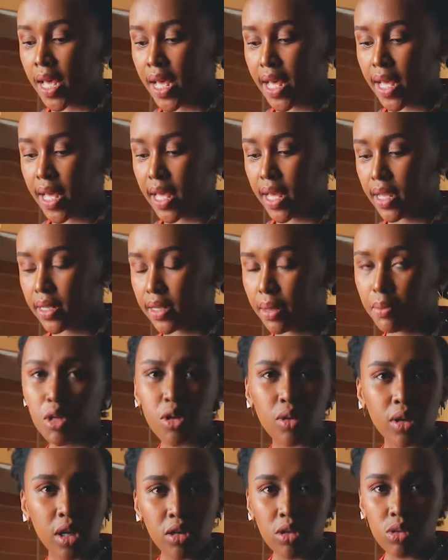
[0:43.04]
and I mean
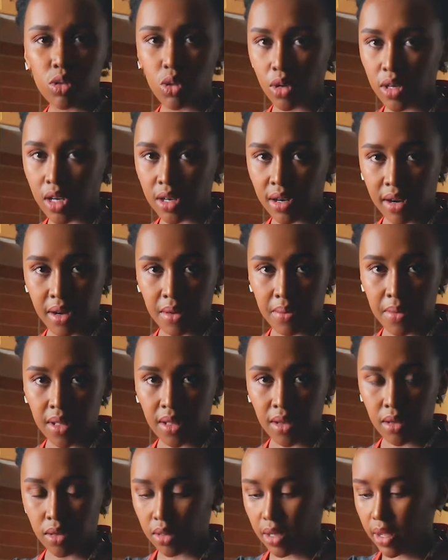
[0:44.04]
you can use ordinary
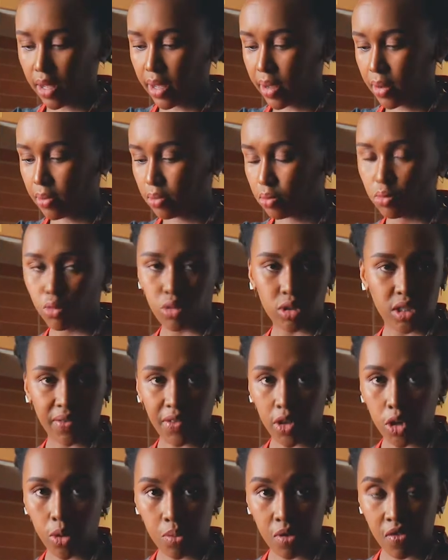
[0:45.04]
milk,
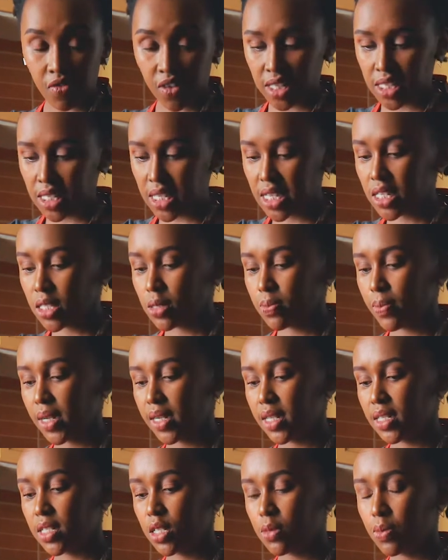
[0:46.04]
whatever your preference is,
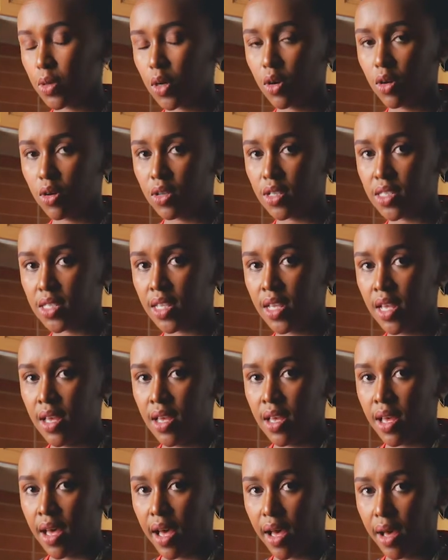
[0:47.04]
but it's just because
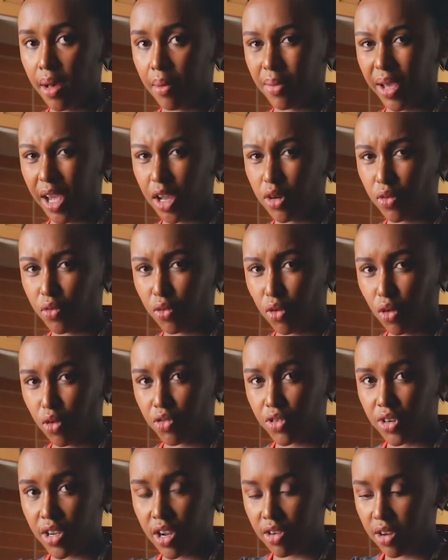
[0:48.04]
I'm kind of
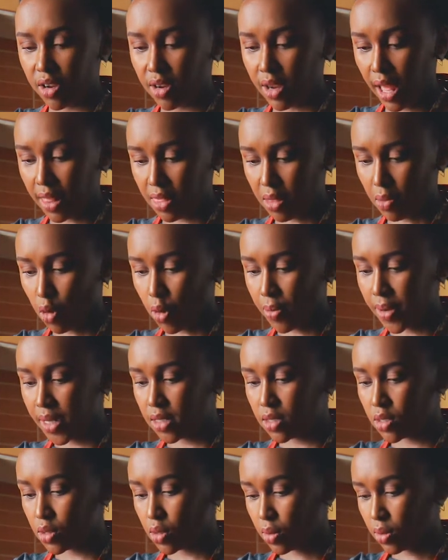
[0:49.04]
off dairy at the
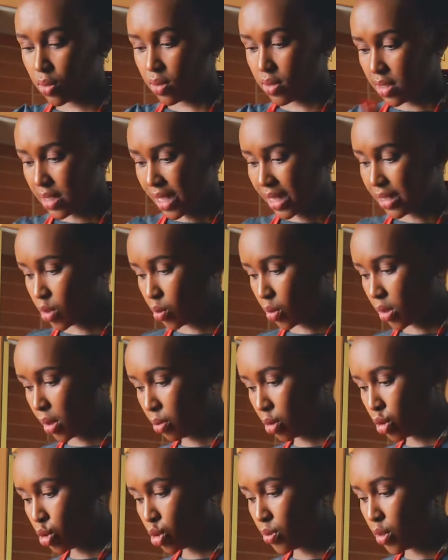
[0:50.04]
moment, so that is what I'm
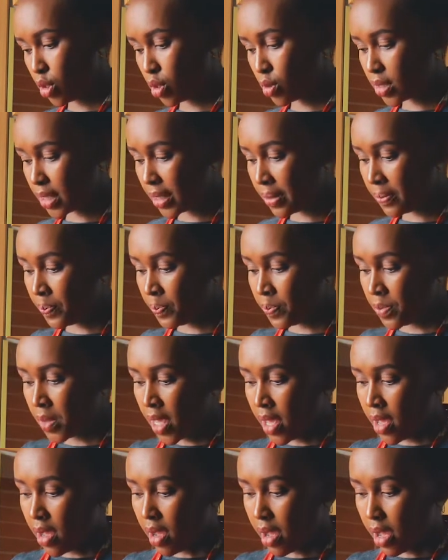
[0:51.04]
going to be using.
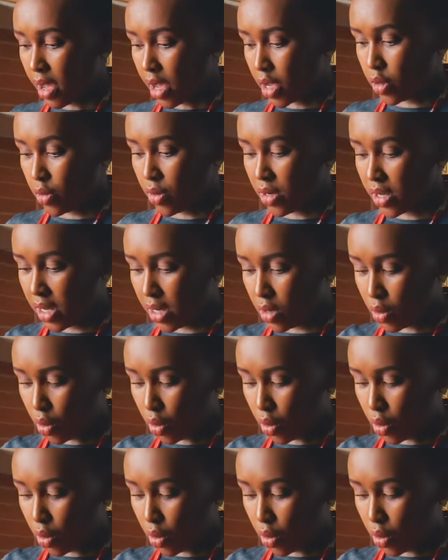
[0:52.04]
You need